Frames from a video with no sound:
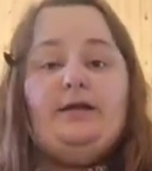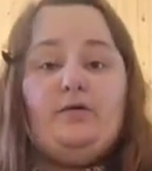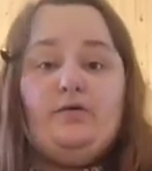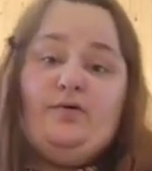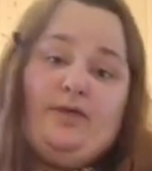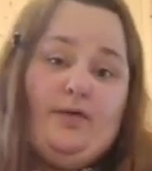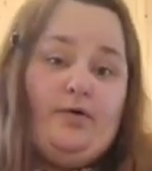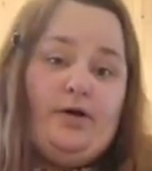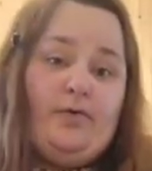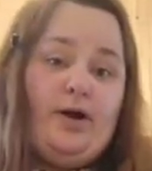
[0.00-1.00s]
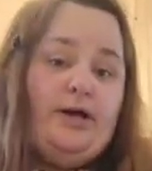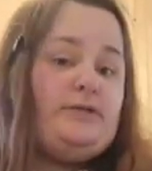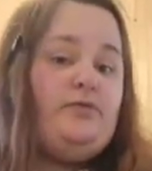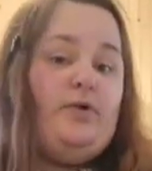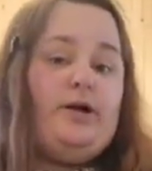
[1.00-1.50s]
I don't know if that really
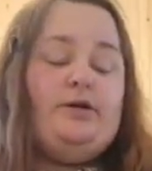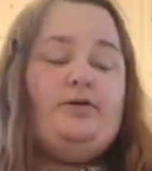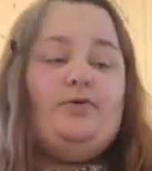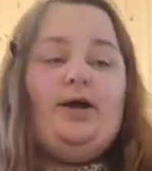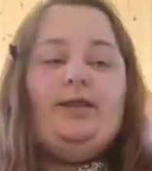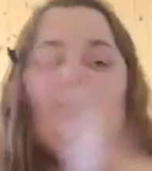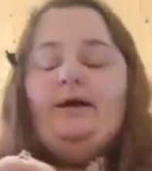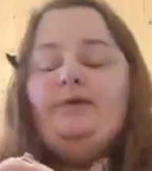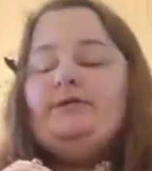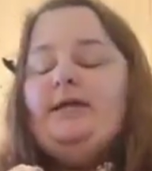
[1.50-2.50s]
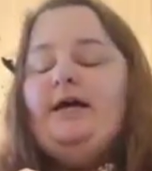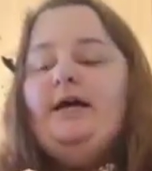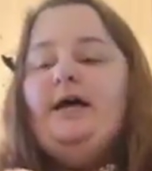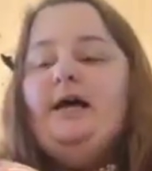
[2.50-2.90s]
works. We're going to try that out tonight.